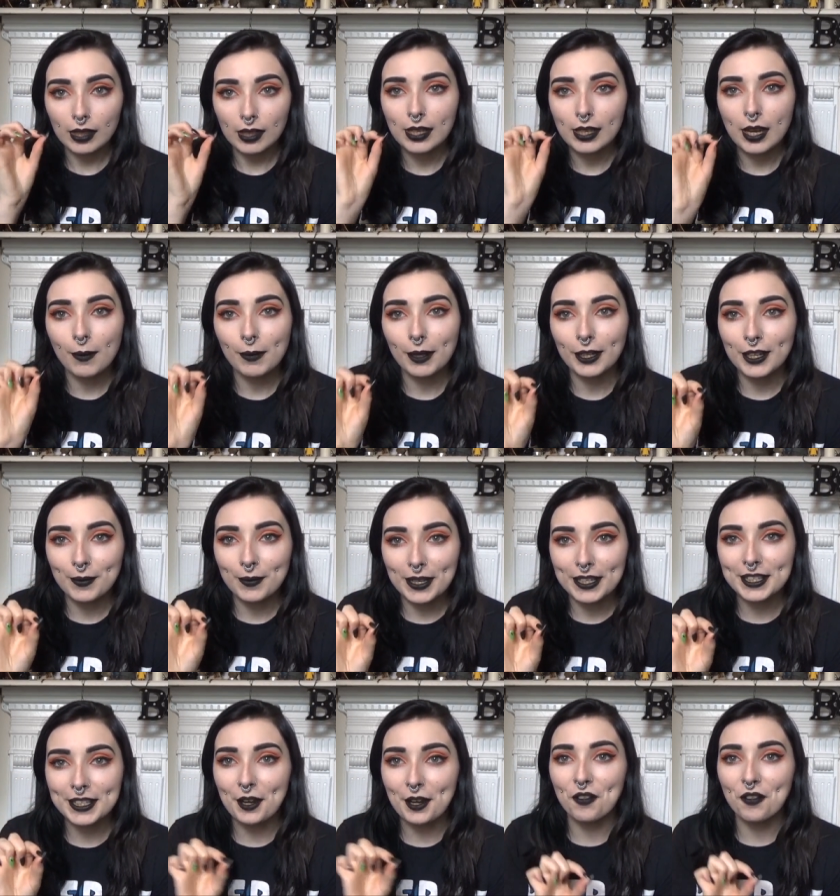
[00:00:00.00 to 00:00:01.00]
And I'm looking at
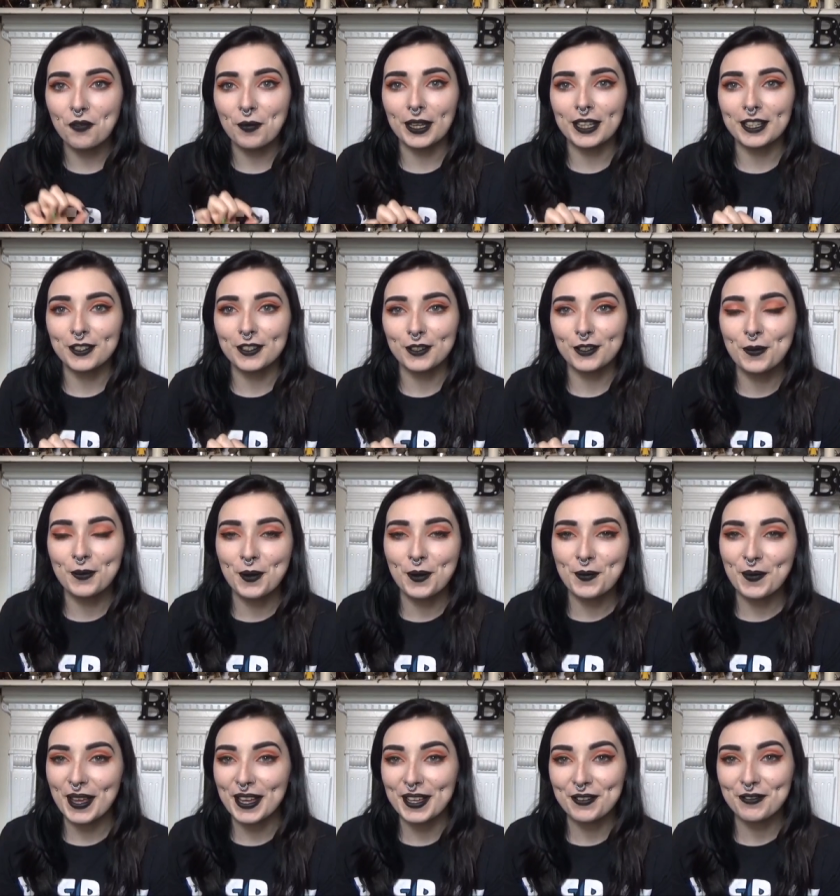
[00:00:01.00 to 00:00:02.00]
myself, making sure I'm not
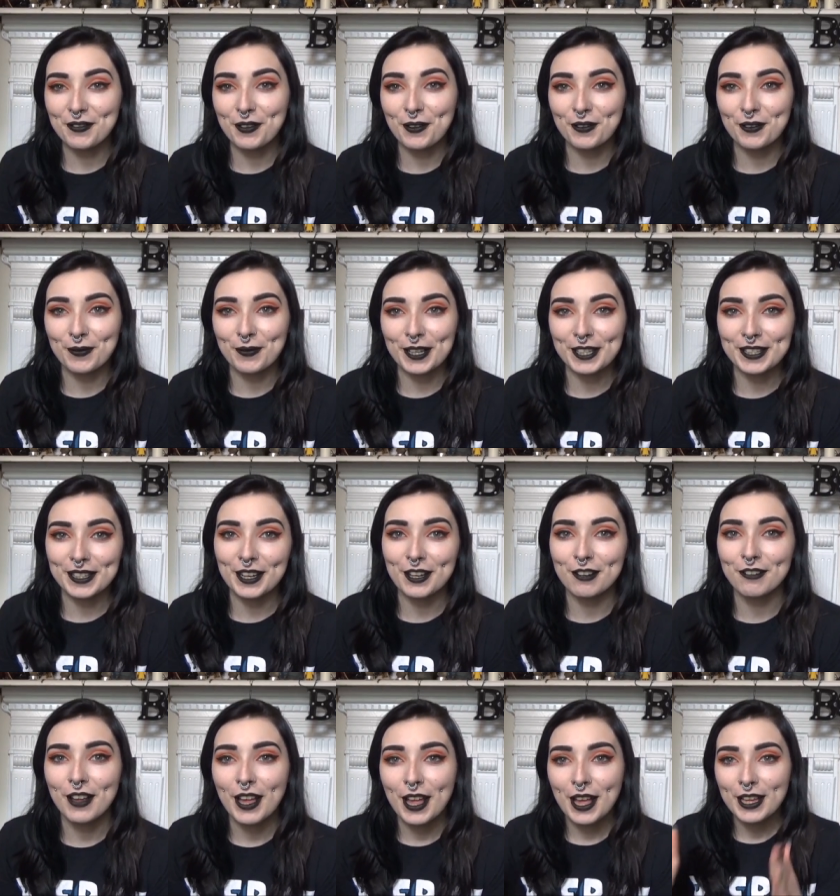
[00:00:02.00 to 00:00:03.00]
making a fool of
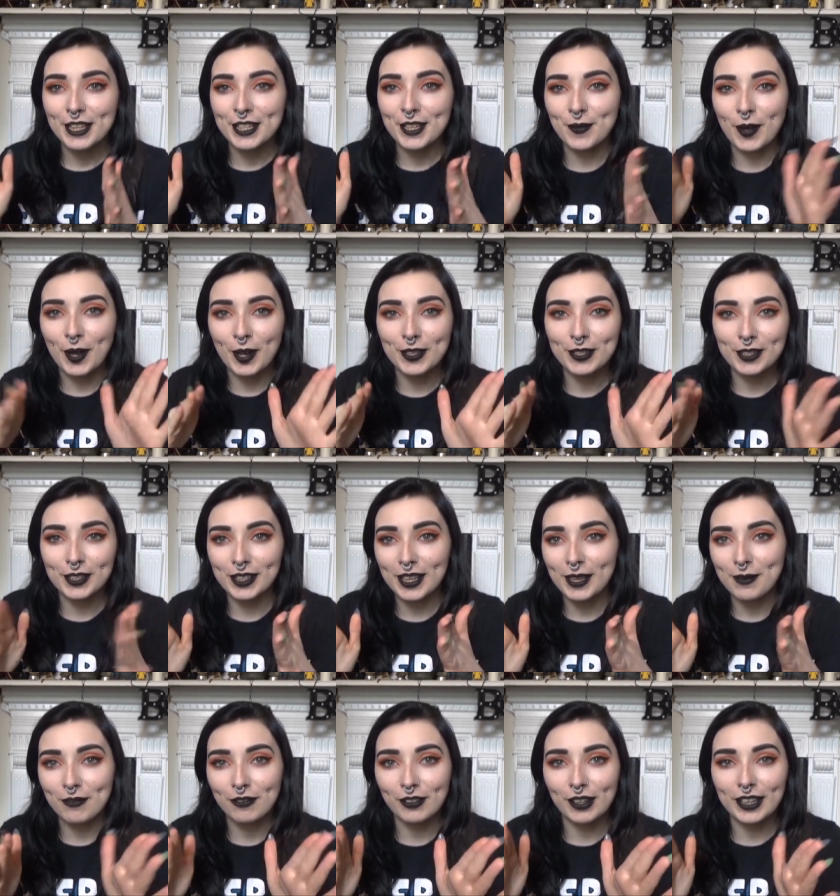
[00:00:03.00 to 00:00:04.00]
myself, so my eyes are going to
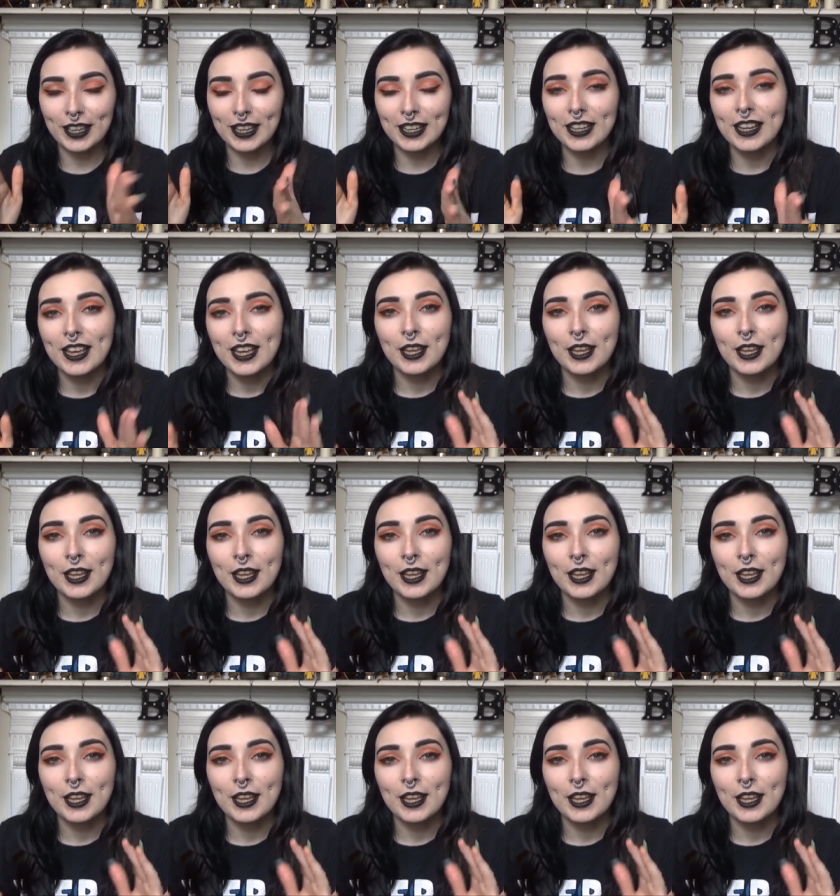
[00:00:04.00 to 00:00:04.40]
keep flicking,